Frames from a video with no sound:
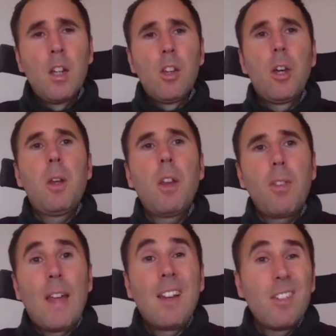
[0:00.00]
So
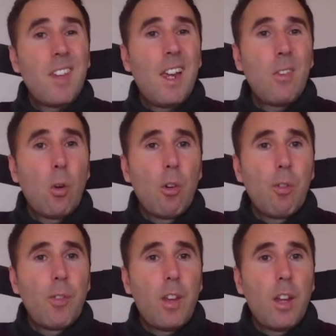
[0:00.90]
that's the end
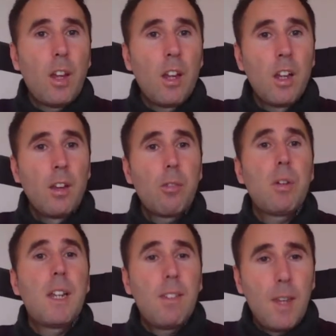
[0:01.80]
of the
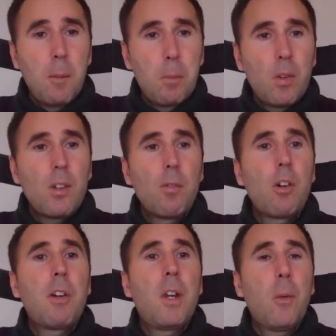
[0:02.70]
3 tips.
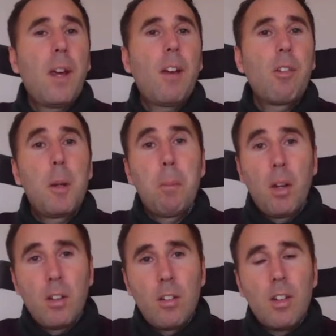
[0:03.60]
Very quick, very
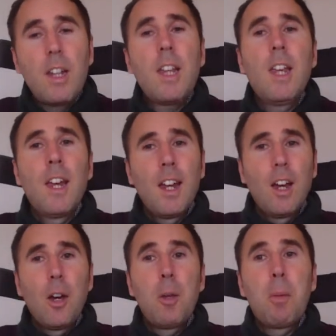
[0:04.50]
punchy.
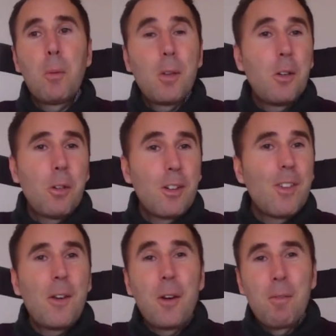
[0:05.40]
Hope it was
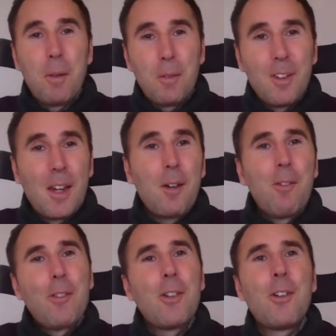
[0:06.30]
interesting. Hope it was
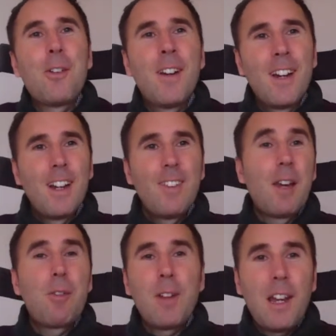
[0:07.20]
helpful.
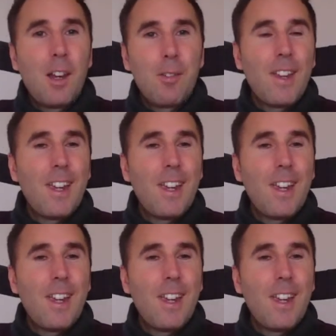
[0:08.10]
Definitely love